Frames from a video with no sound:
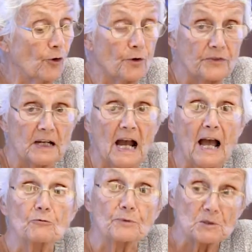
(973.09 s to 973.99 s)
or the
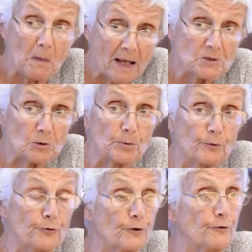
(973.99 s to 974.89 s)
god responsible
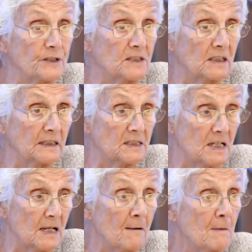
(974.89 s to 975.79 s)
for
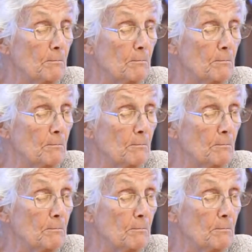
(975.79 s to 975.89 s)
fertility,